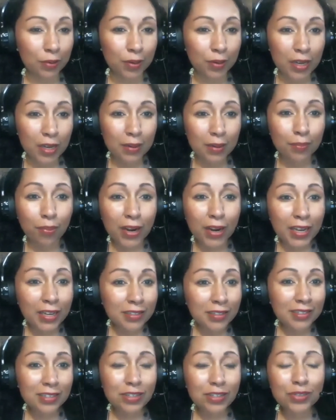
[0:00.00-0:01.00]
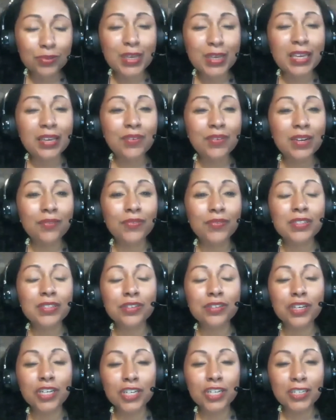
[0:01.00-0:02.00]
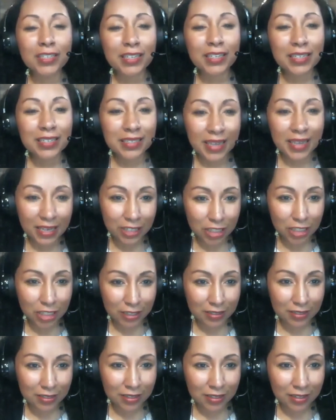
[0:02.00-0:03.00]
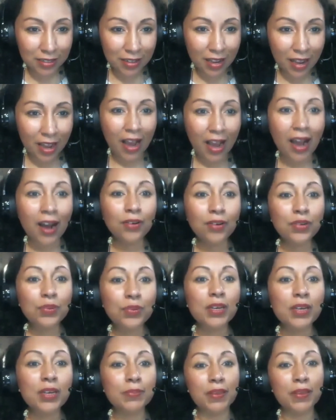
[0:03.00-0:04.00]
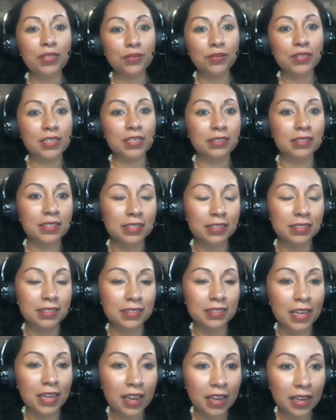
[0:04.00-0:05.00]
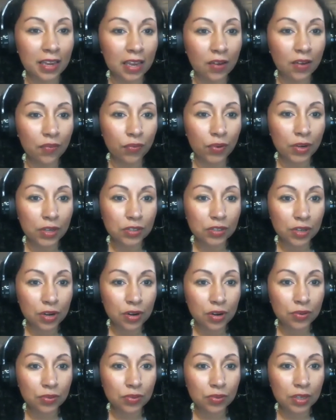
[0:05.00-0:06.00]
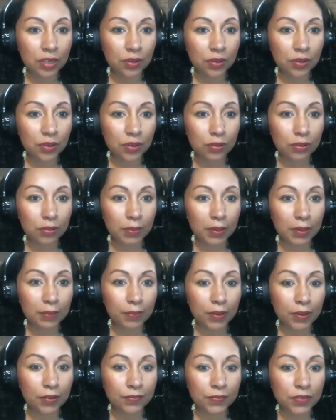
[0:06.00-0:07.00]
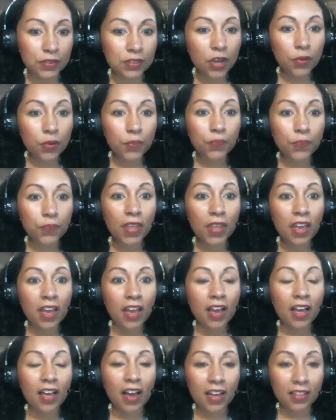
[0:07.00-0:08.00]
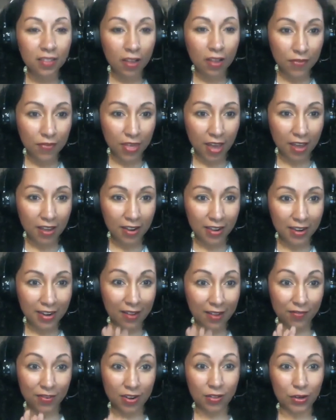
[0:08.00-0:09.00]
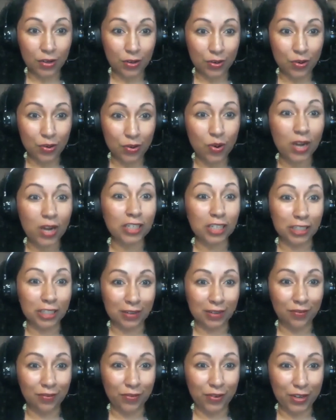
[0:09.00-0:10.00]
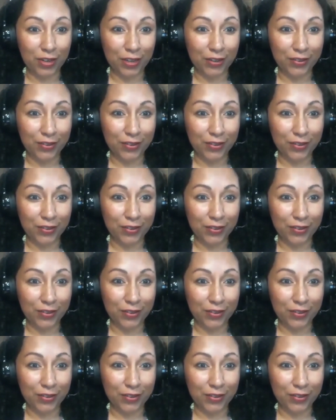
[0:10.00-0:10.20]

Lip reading: brains into, even if it's good intentioned, how do we expect those things to stay if we don't, include people? So I love that. And I have another question for you.